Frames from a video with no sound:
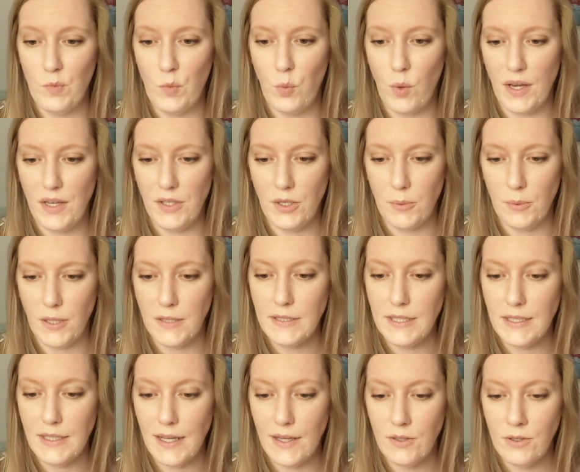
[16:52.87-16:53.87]
When you're
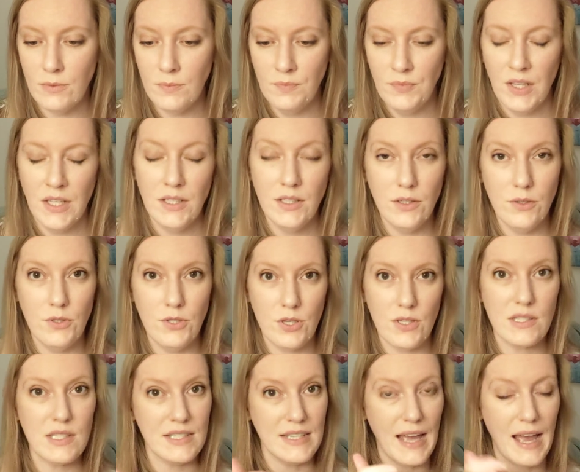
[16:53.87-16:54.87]
breaking out, you
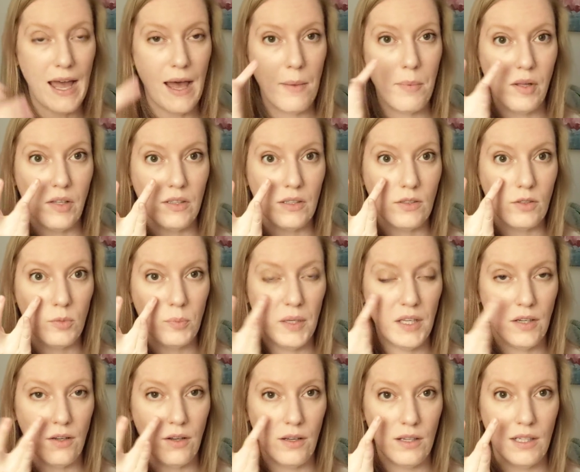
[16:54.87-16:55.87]
just dab a little
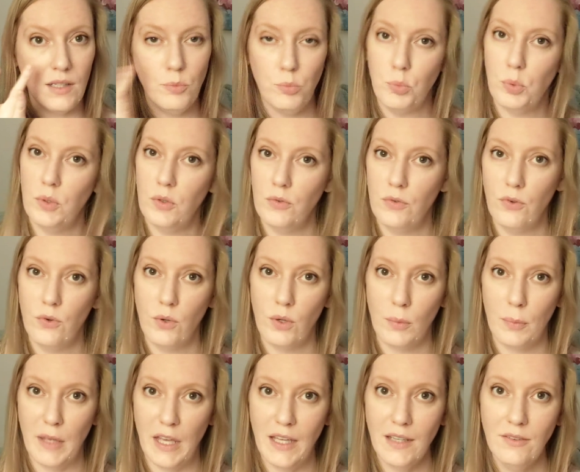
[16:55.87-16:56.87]
bit on it
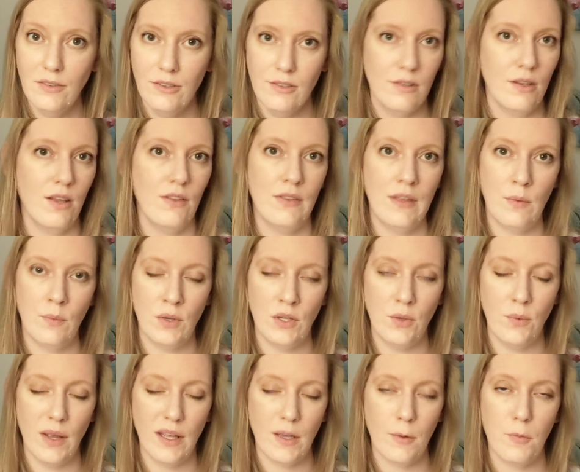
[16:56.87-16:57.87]
before bed, and then when
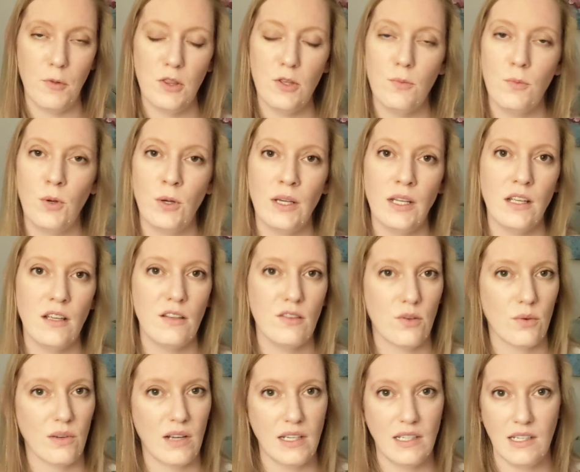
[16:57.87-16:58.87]
you wake up in the morning,
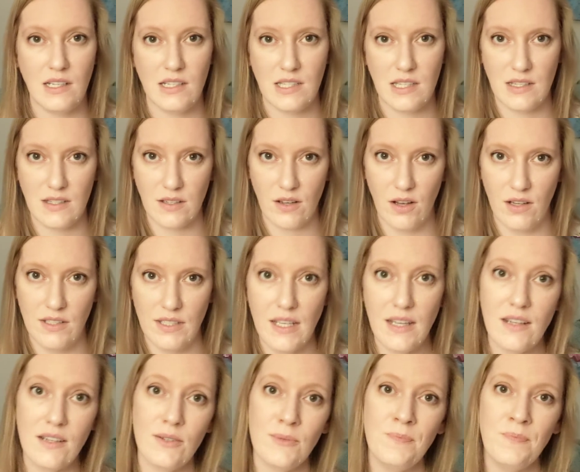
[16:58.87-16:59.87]
the redness is gone
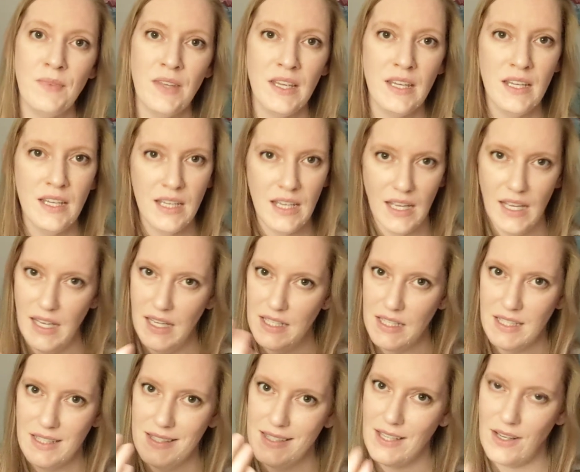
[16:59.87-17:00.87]
down.
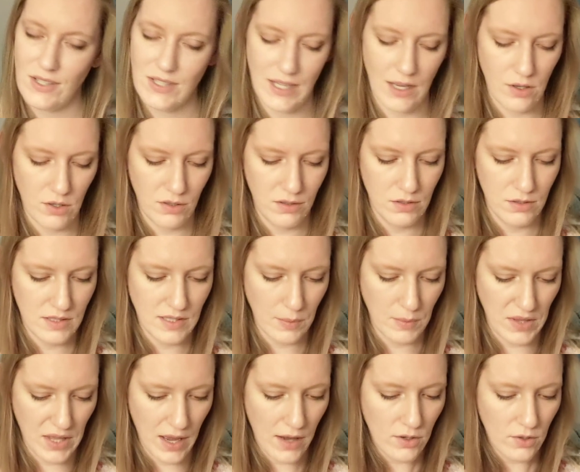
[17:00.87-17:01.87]
It sucks out
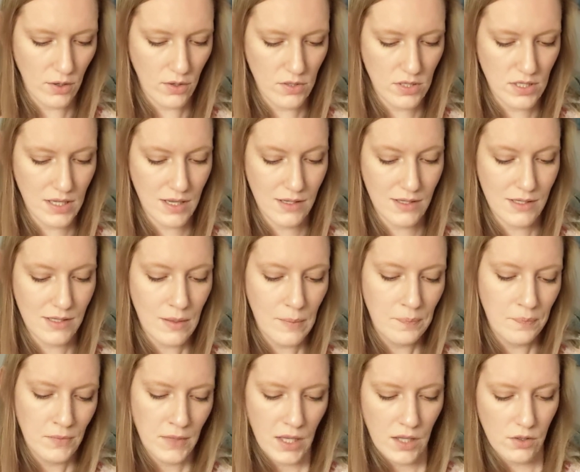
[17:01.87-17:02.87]
some of that grossness.
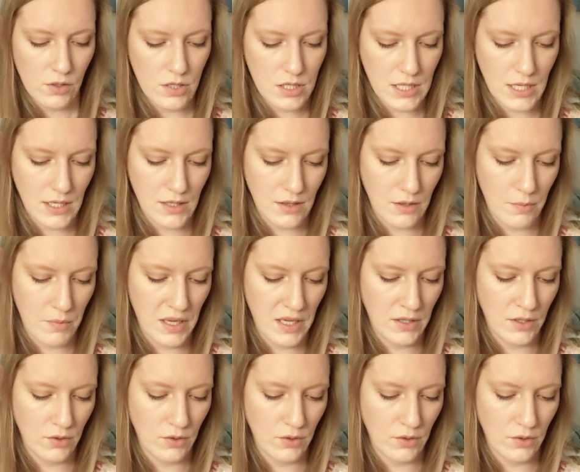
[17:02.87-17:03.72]
It looks like the main